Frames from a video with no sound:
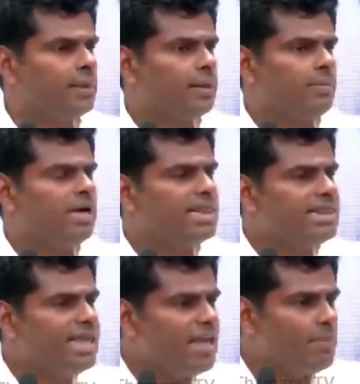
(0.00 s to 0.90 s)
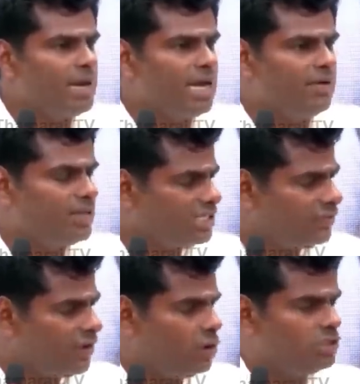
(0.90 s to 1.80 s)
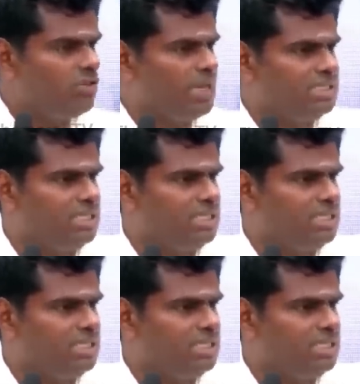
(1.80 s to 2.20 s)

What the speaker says: Because they believe these fellows have messed